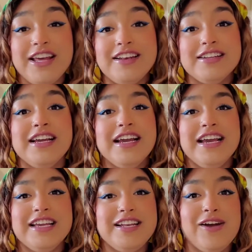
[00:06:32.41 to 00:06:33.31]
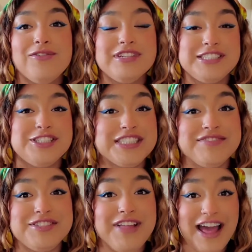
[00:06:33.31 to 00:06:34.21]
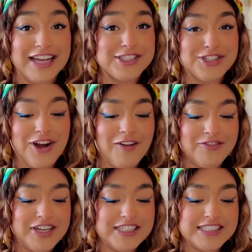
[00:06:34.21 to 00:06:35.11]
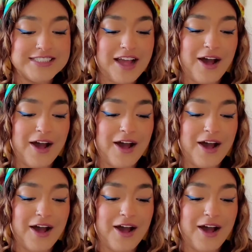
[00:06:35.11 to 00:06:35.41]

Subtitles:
And you know, this just gives you that extra confidence.